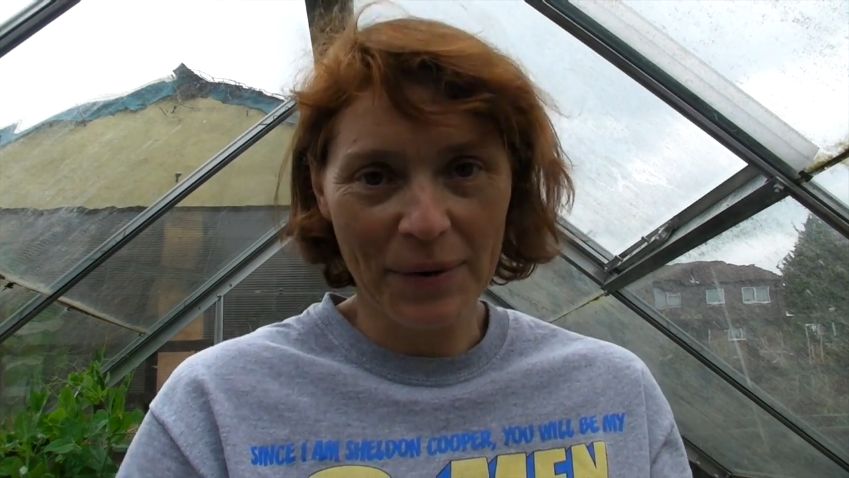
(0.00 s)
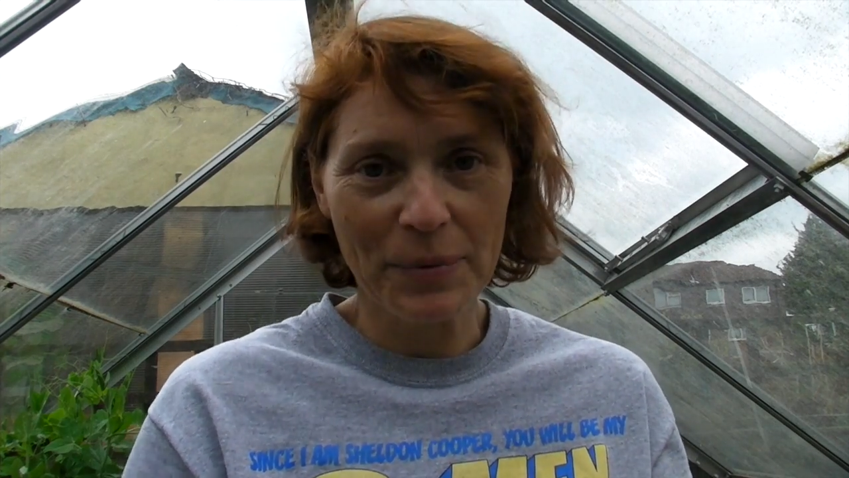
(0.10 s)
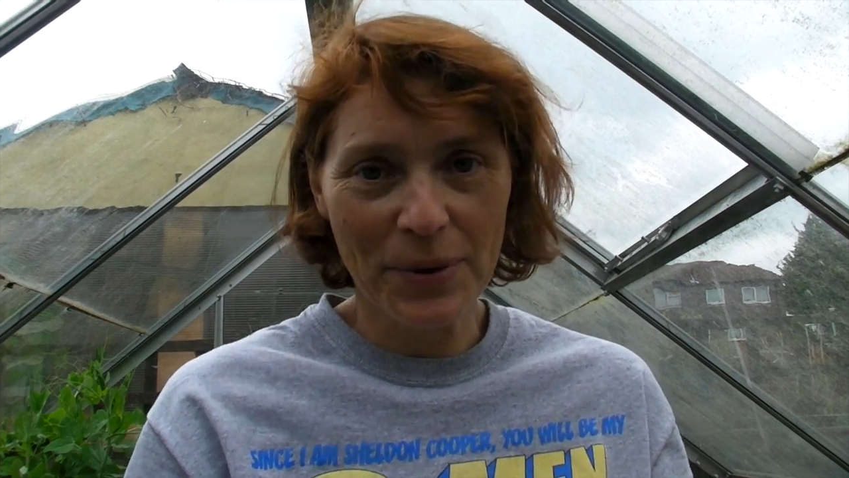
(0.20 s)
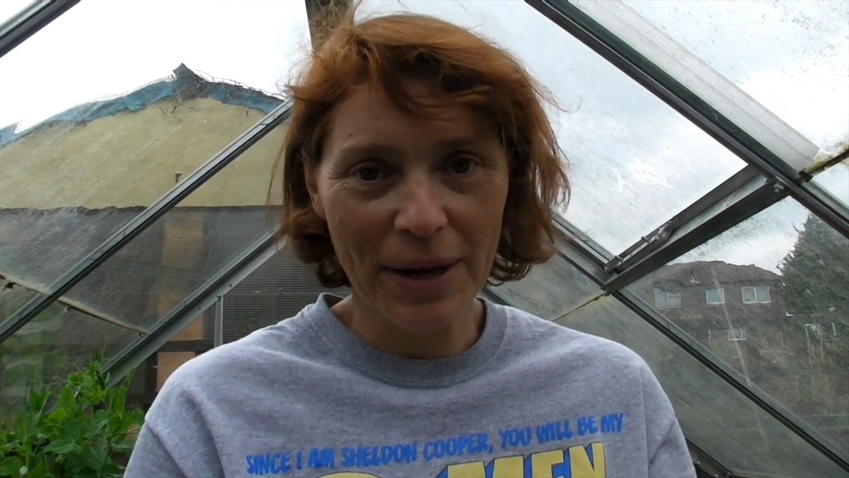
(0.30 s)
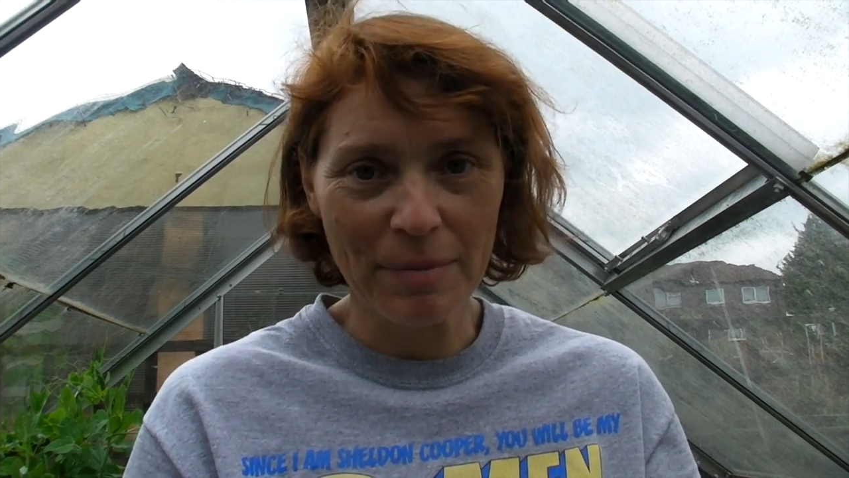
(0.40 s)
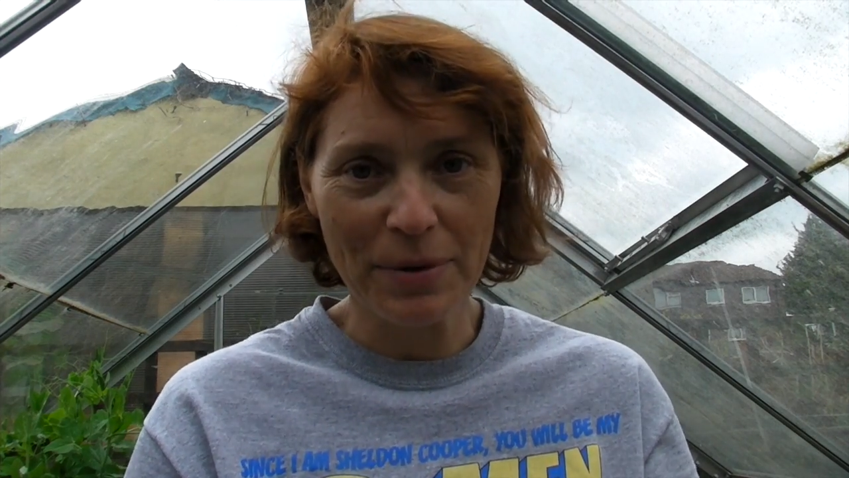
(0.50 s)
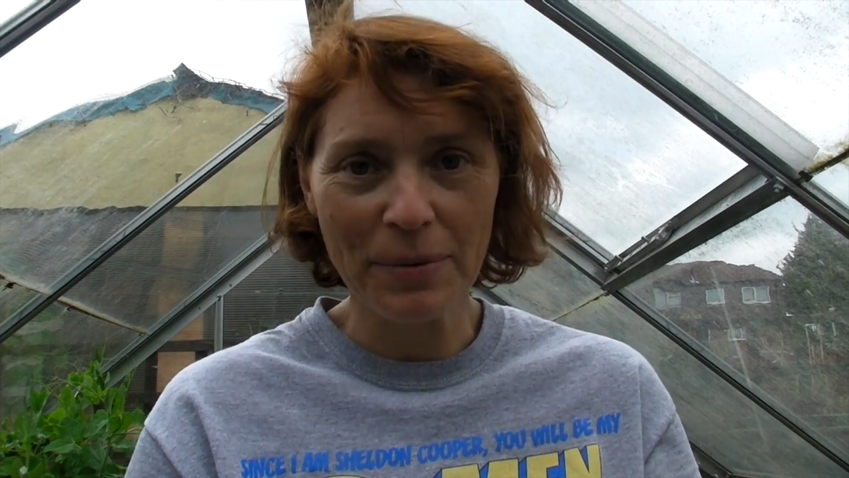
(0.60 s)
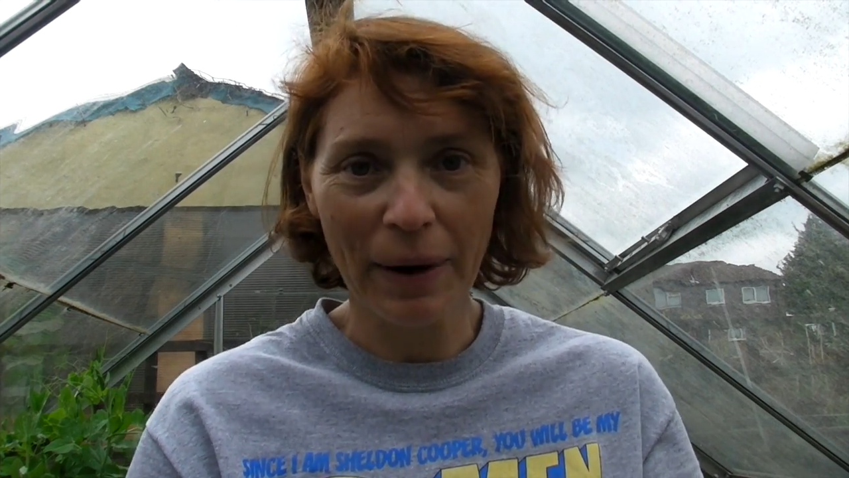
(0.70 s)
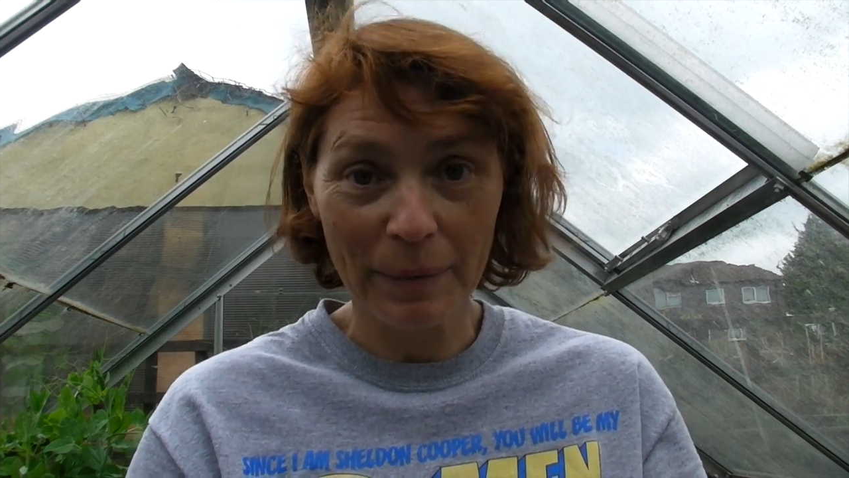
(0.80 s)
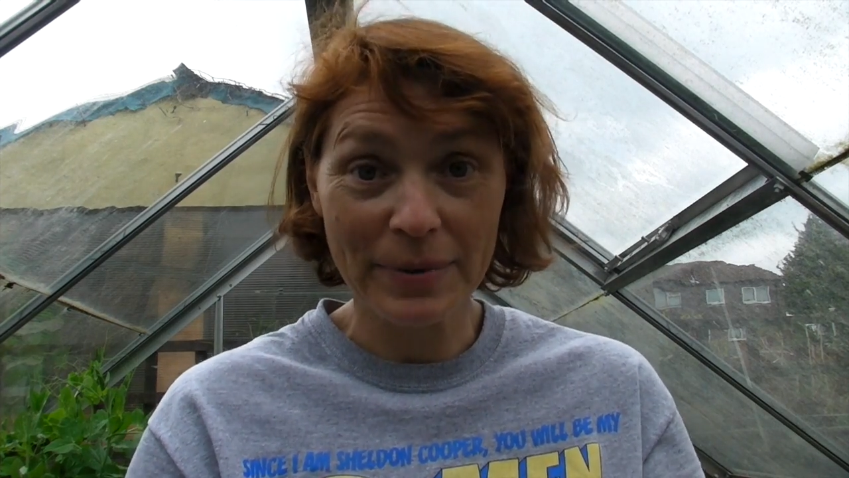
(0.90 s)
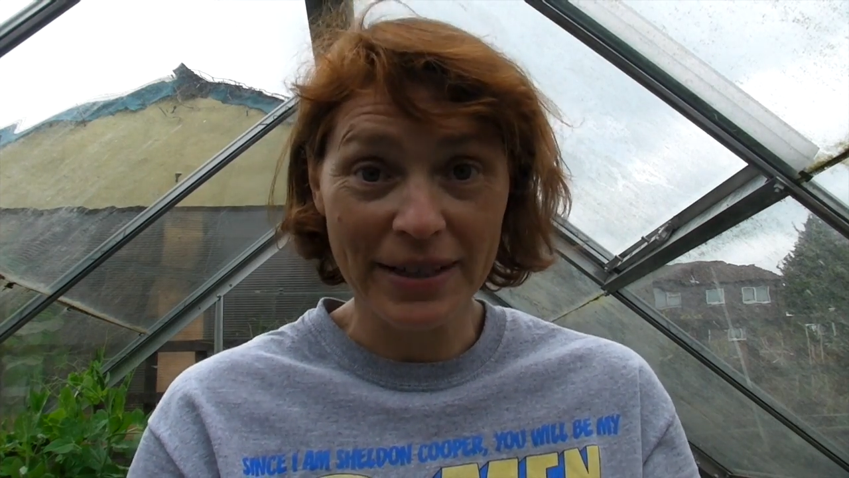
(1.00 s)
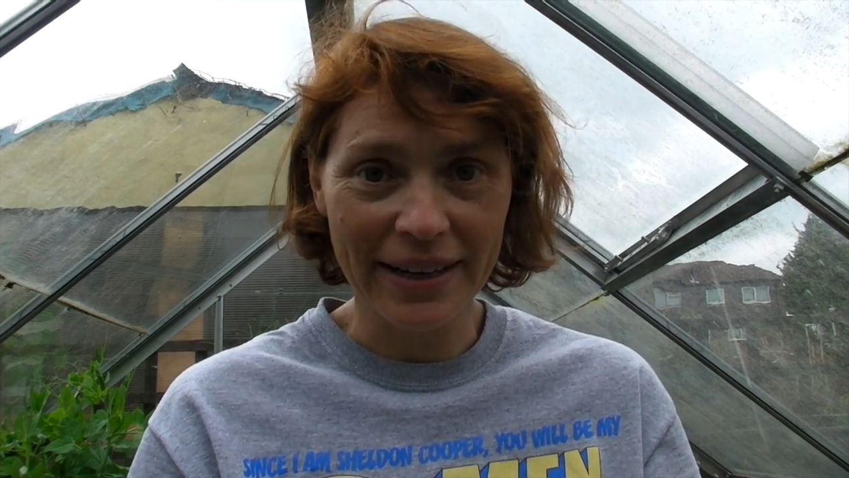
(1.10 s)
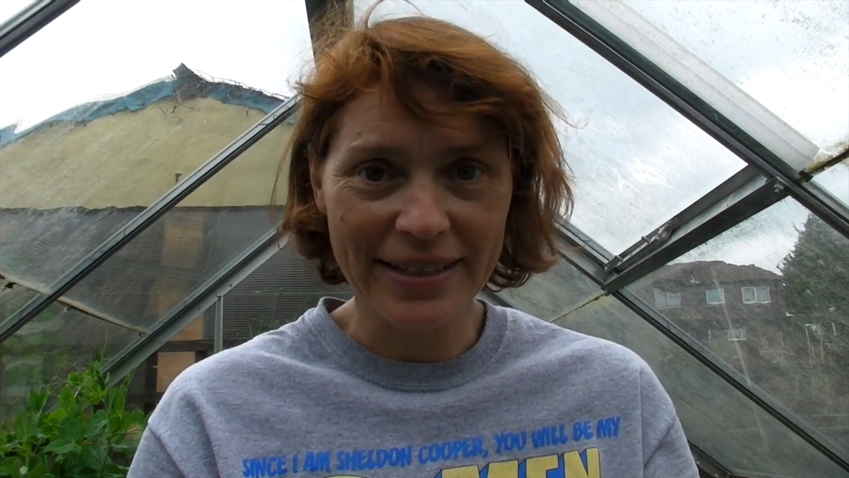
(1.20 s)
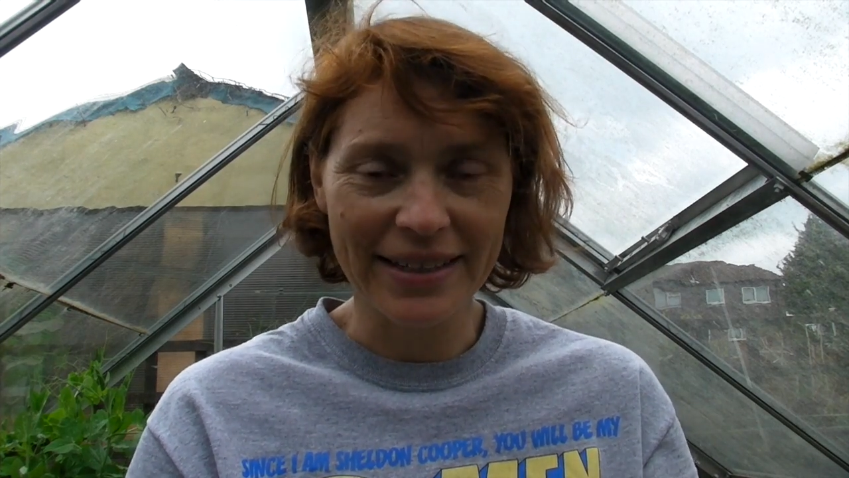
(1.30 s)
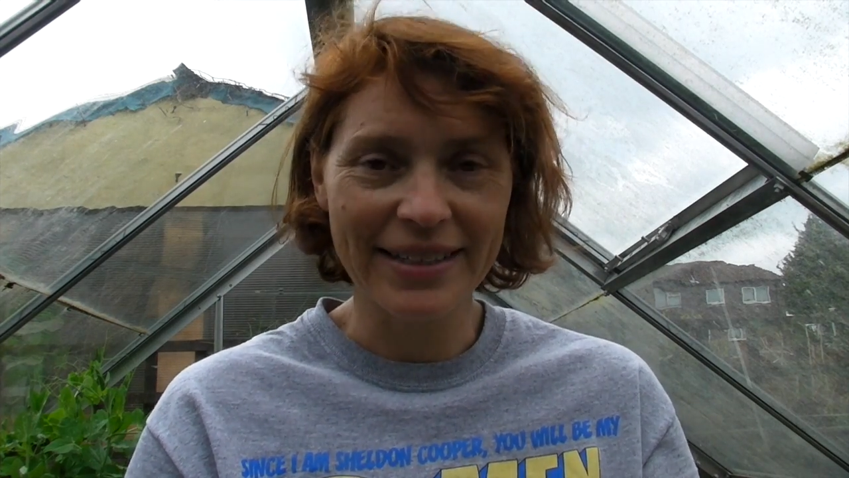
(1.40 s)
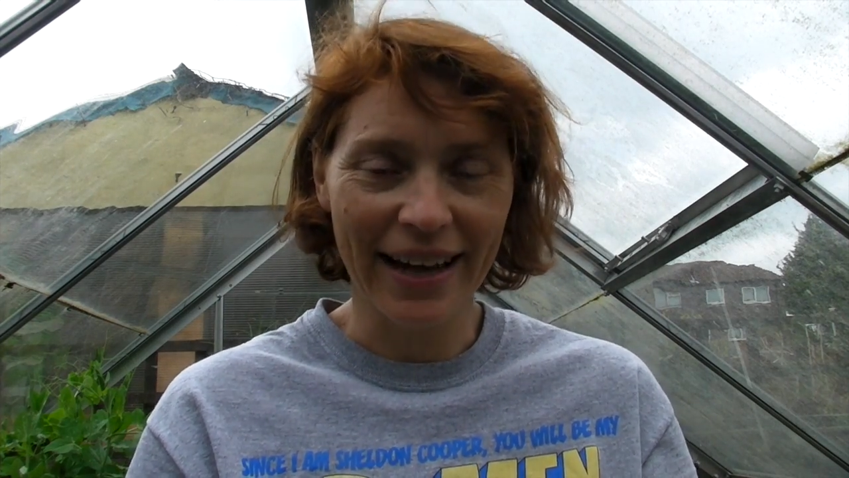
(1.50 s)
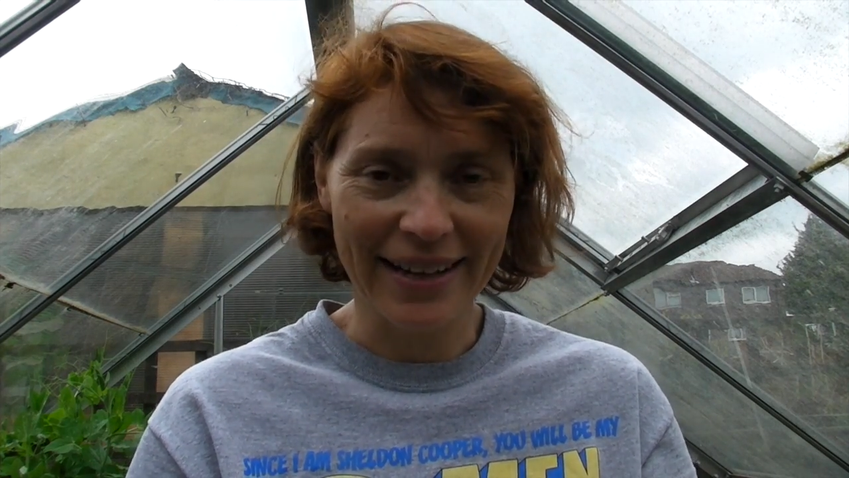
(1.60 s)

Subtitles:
I will keep you updated